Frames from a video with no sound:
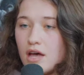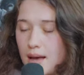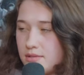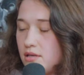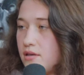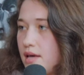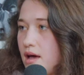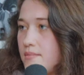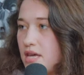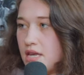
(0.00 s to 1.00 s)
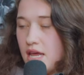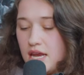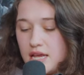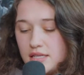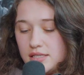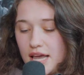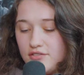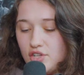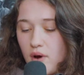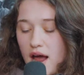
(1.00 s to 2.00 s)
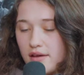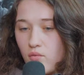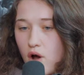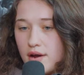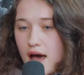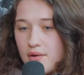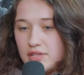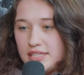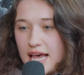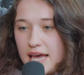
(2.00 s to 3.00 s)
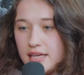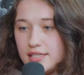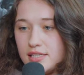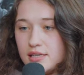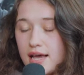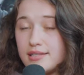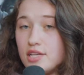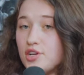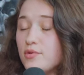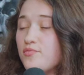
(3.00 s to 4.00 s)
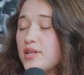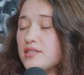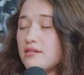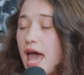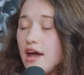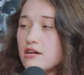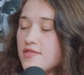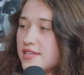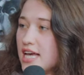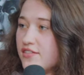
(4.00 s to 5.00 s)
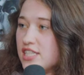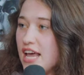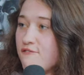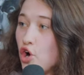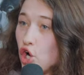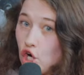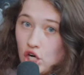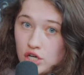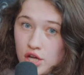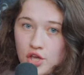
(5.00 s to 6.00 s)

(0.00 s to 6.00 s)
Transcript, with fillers: Absolutely. I mean, it is safe to do either one. I would say accessory movements err on the side of safer.